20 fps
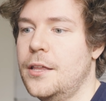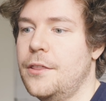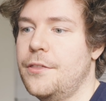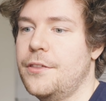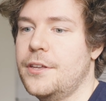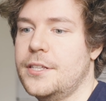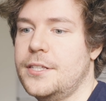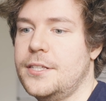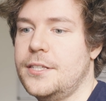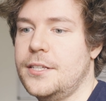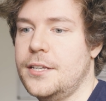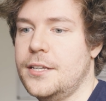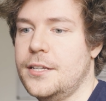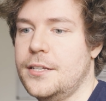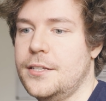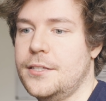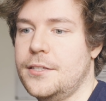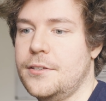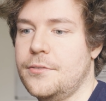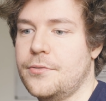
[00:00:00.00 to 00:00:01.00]
this
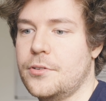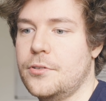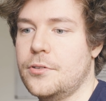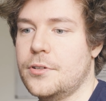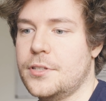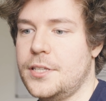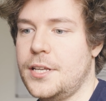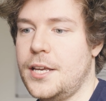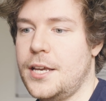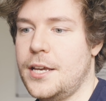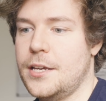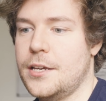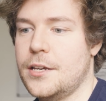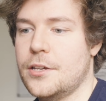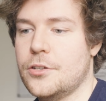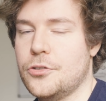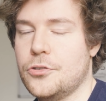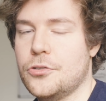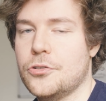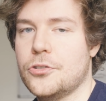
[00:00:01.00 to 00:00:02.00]
is of course a
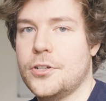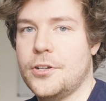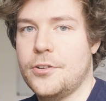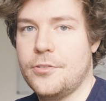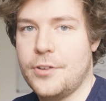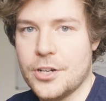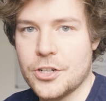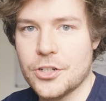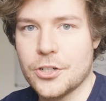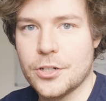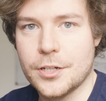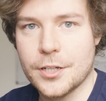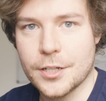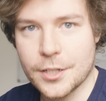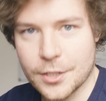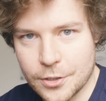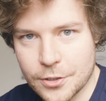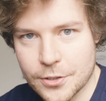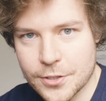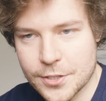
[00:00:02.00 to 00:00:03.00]
new generation
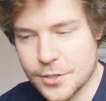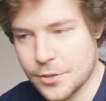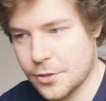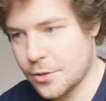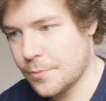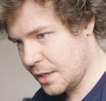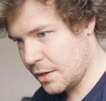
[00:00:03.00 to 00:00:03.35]
console.